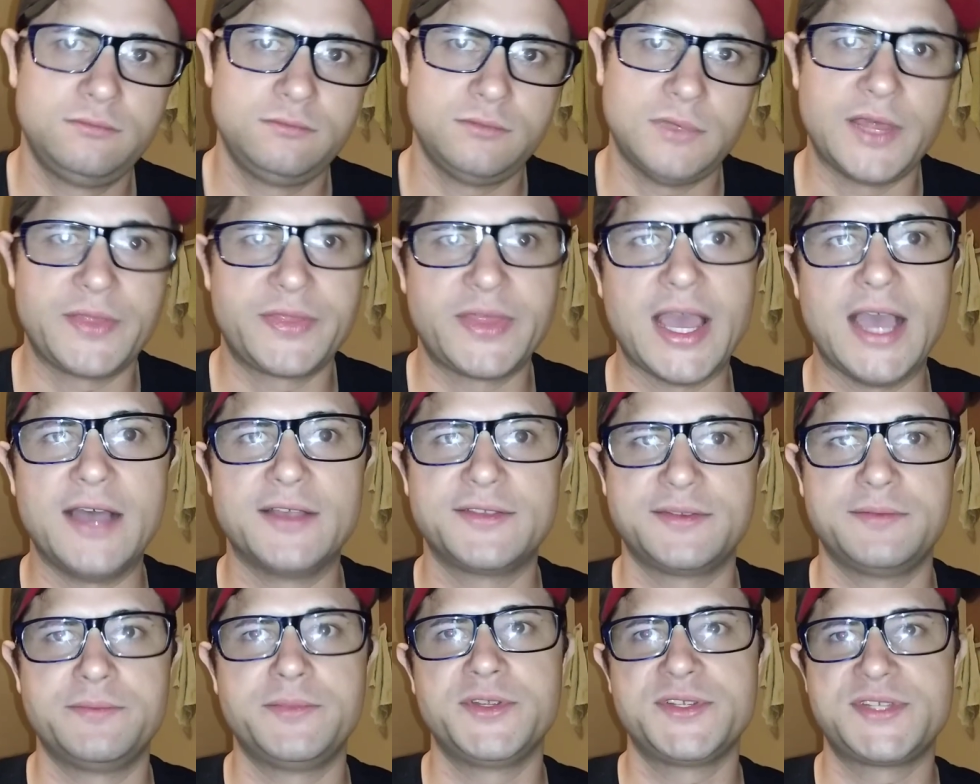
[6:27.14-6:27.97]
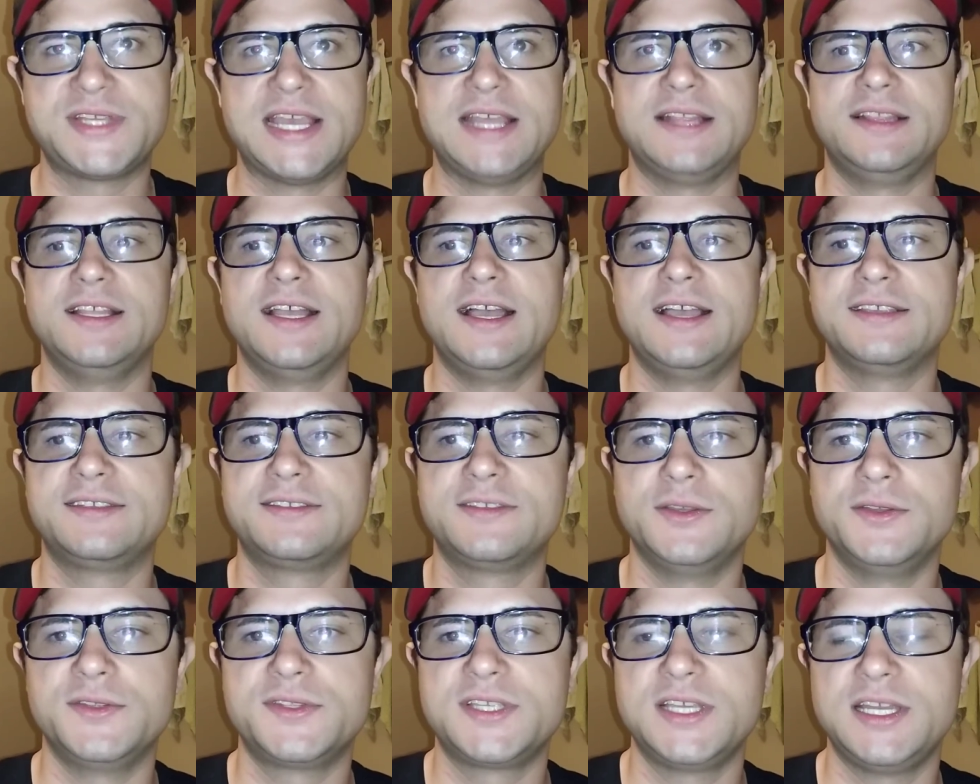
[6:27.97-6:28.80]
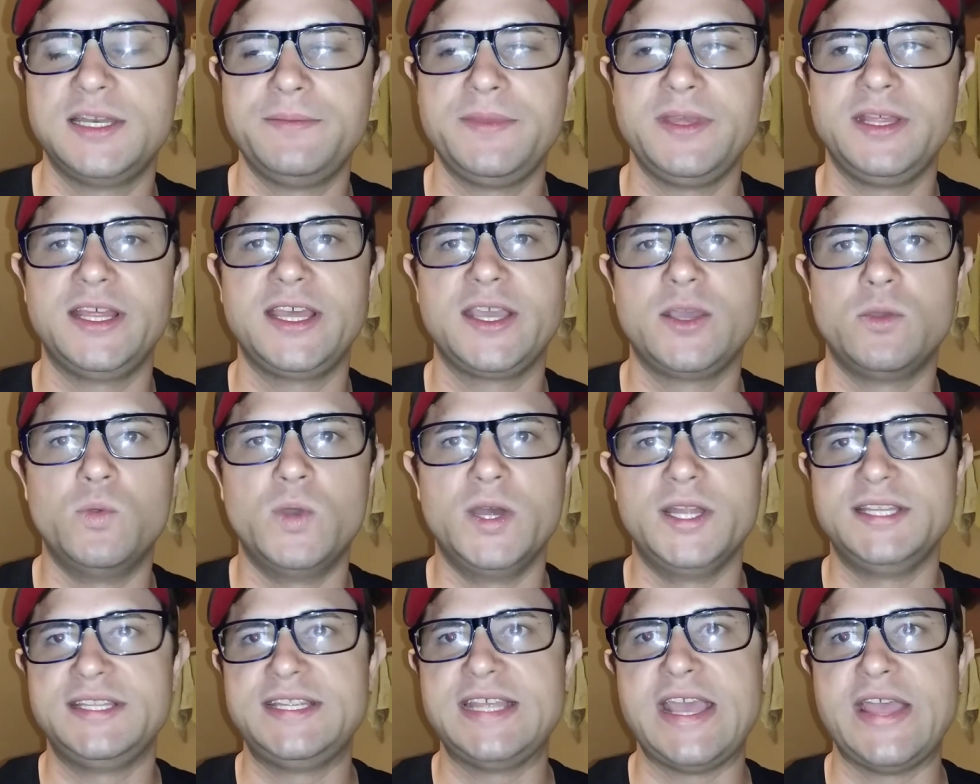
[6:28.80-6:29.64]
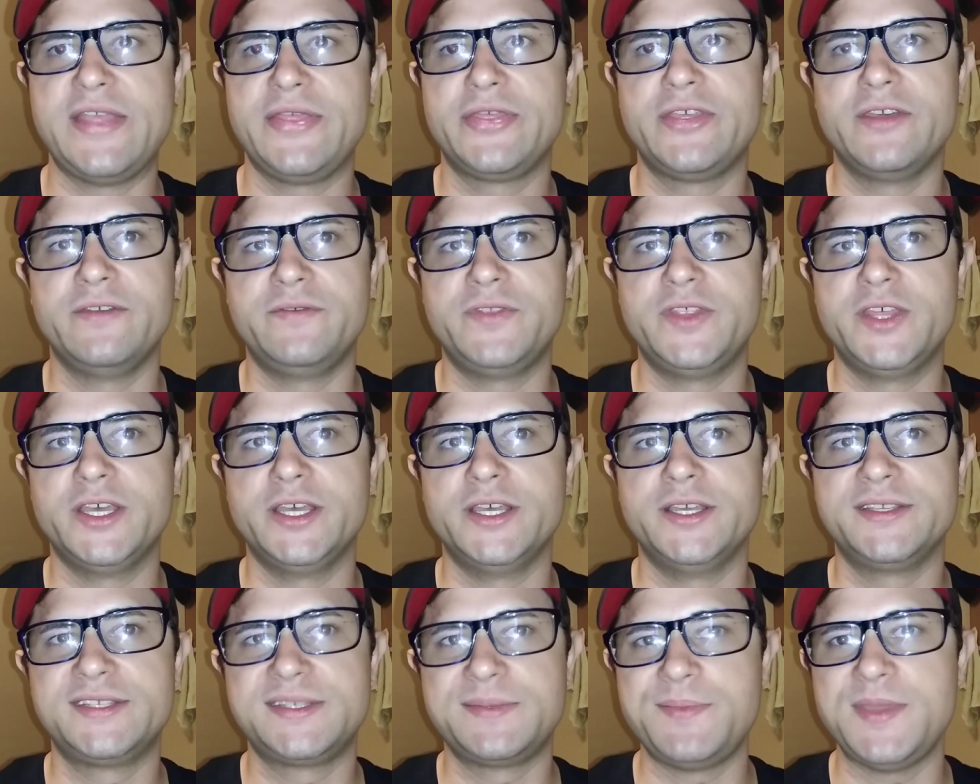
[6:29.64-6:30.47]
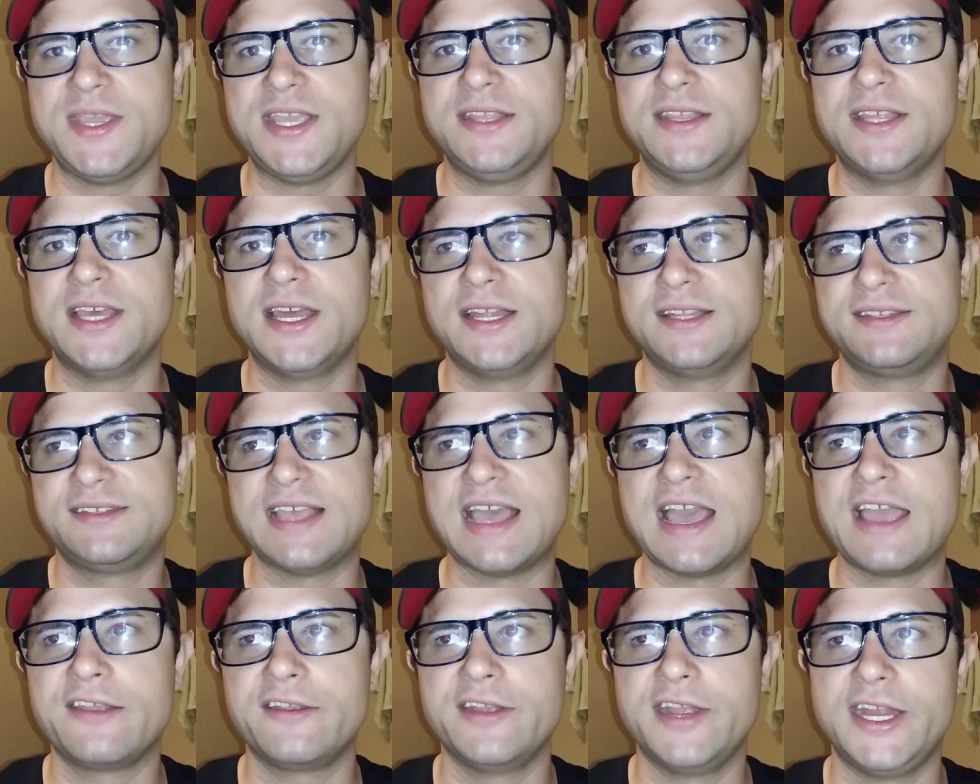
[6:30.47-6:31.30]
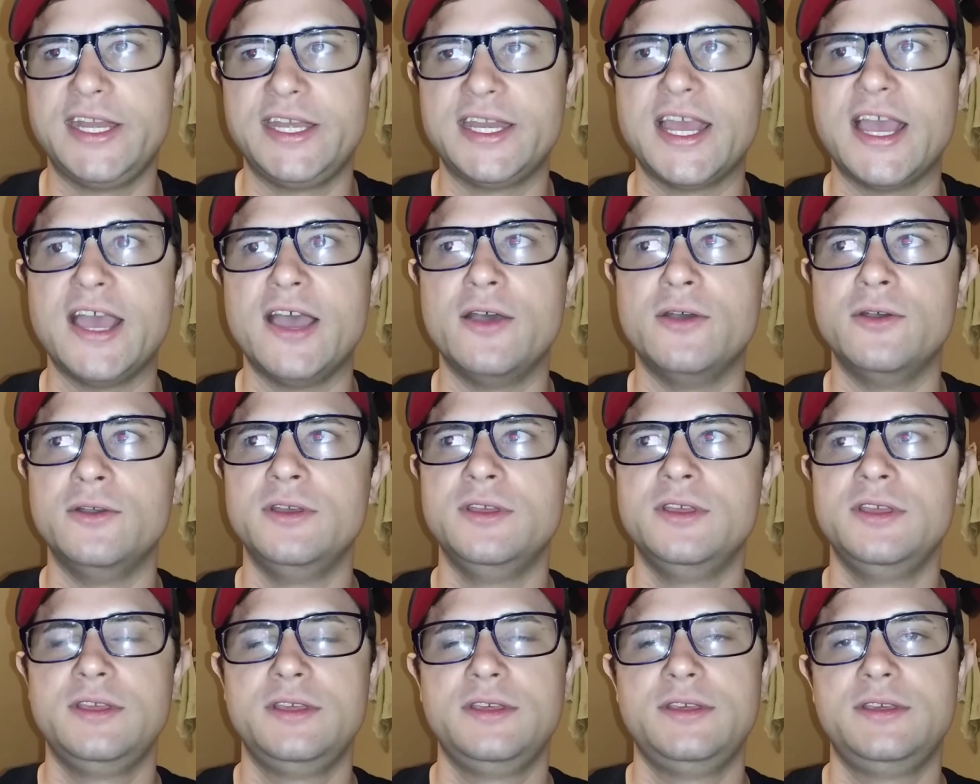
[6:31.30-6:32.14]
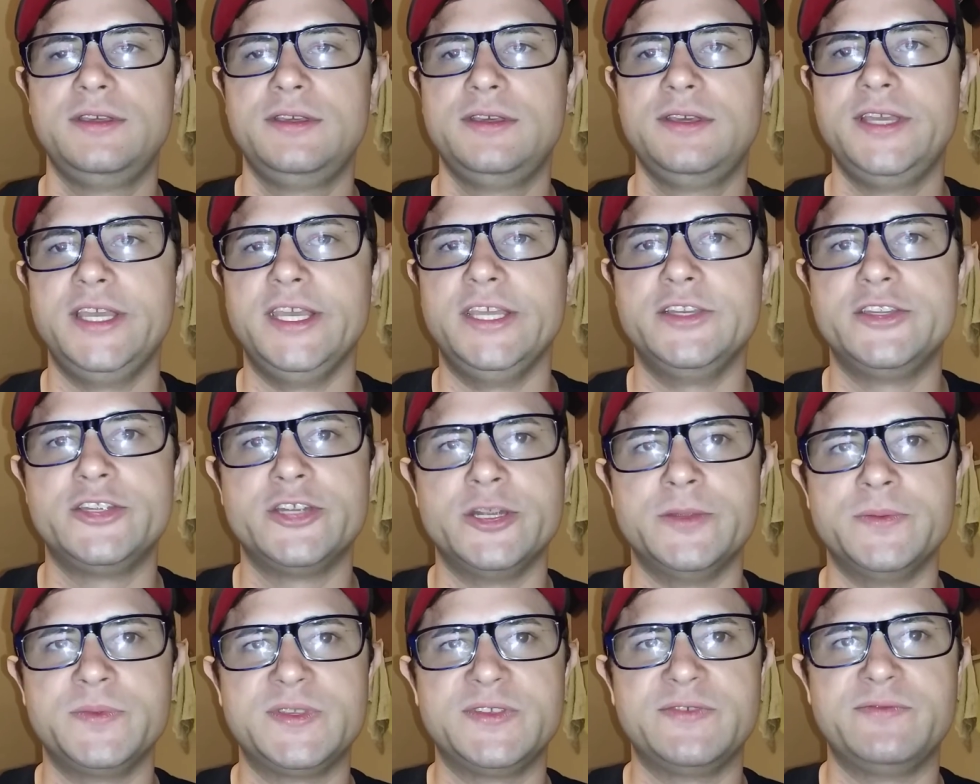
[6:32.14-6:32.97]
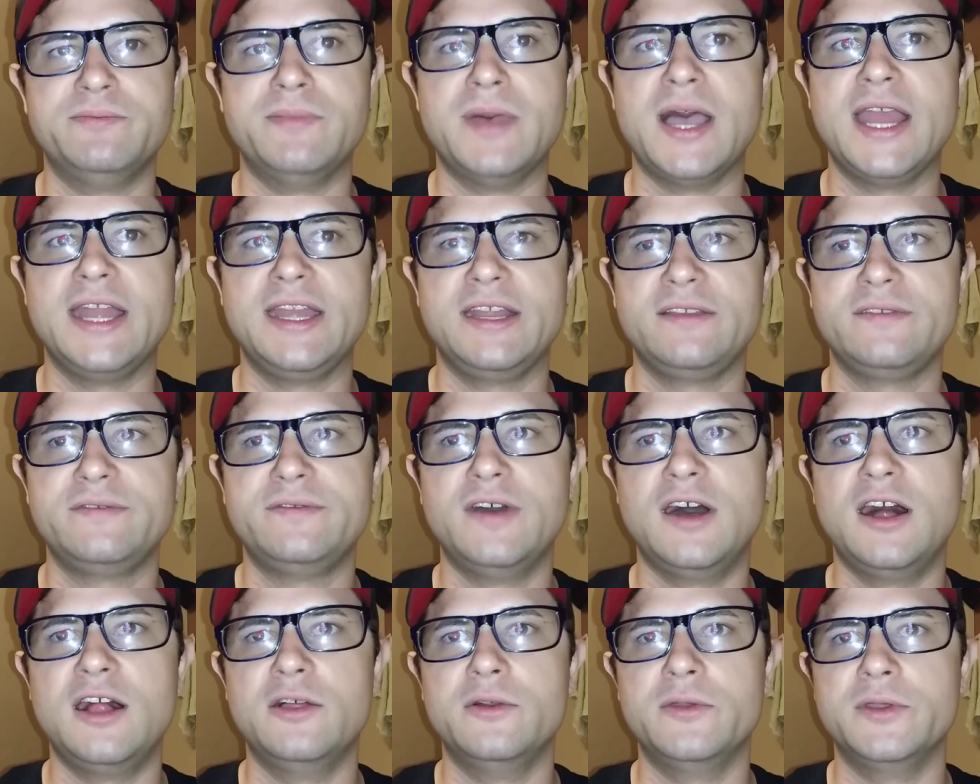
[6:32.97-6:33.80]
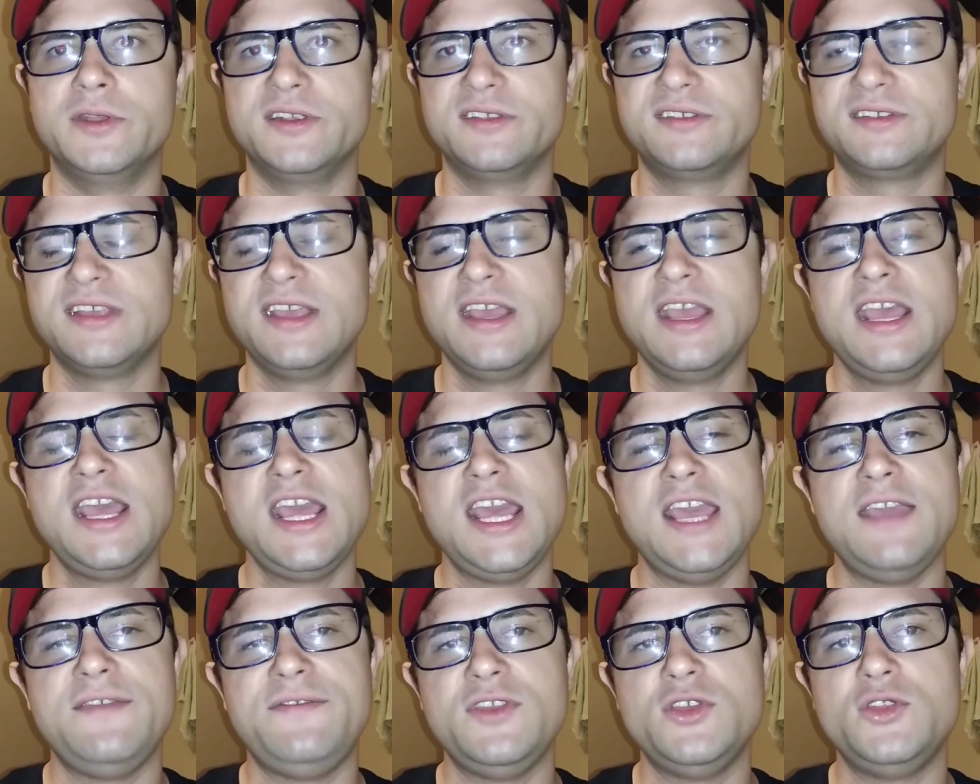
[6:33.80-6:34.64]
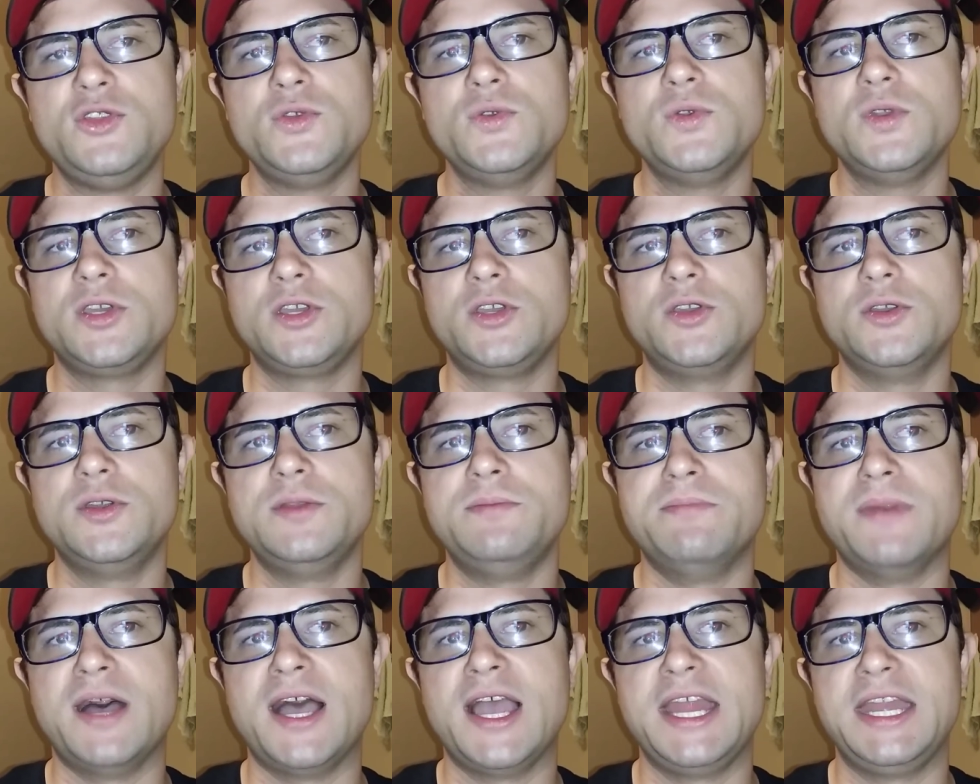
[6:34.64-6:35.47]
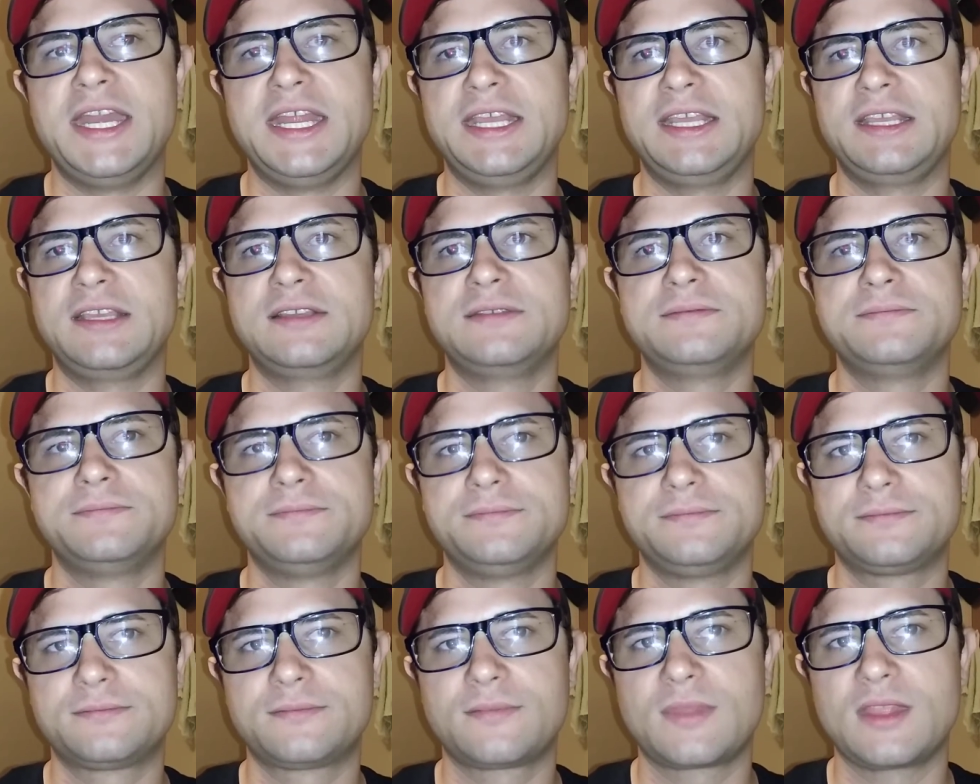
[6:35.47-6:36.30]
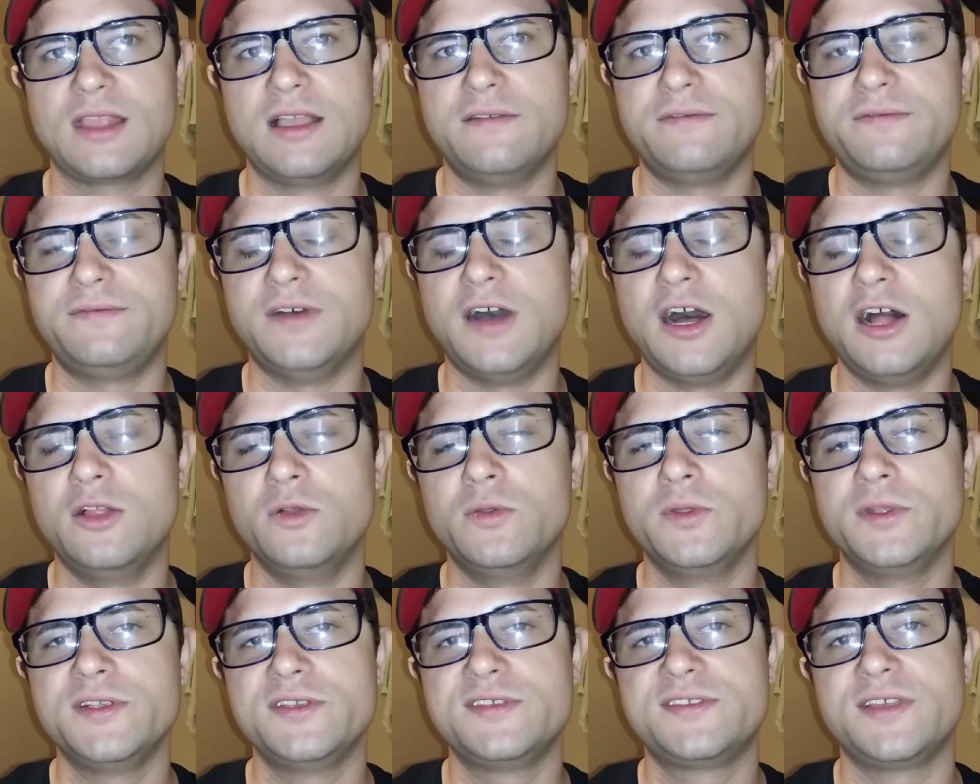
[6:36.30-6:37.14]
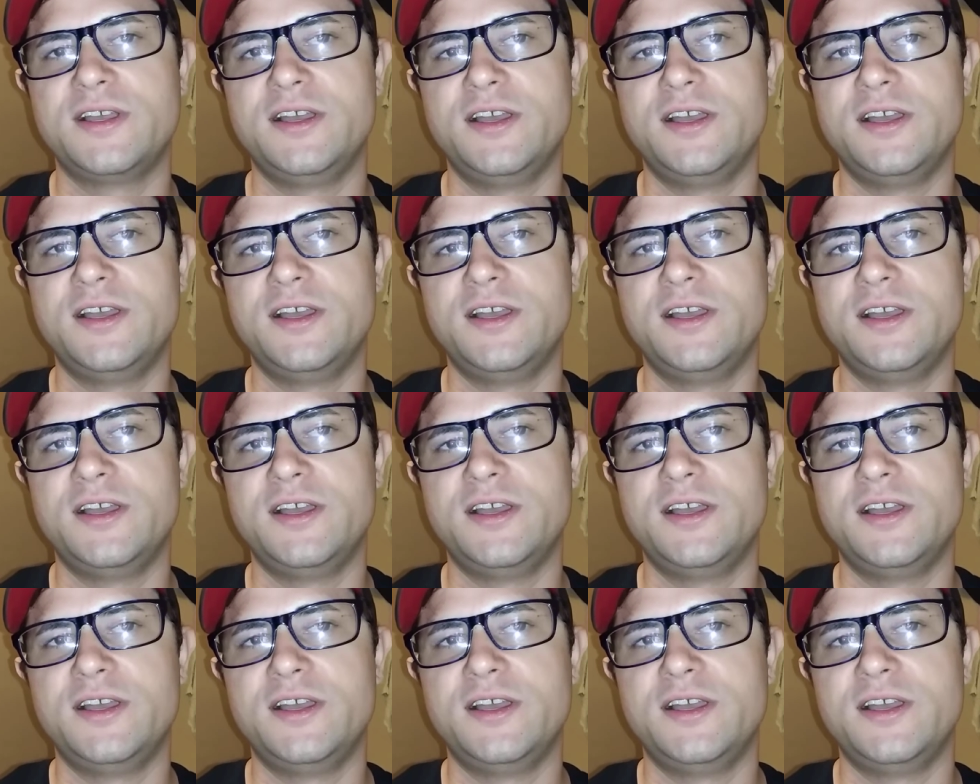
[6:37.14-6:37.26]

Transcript: a thousand percent less, so it's going to be like one-tenth of the speed that it's at right now in terms of mining followers. If you do a good mining of followers